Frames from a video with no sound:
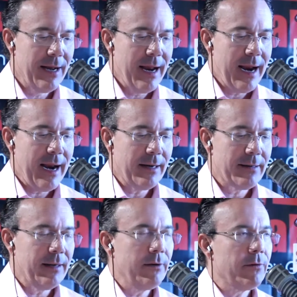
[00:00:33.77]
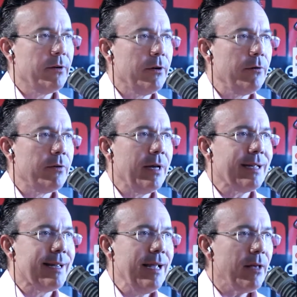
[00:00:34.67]
and to introduce a
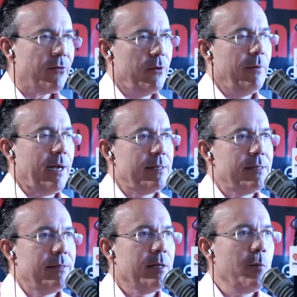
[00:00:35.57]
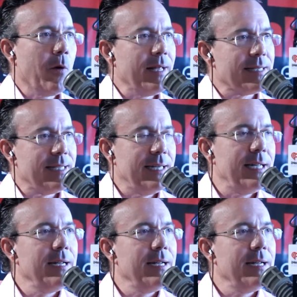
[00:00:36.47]
guest to us. Good morning, Cindy.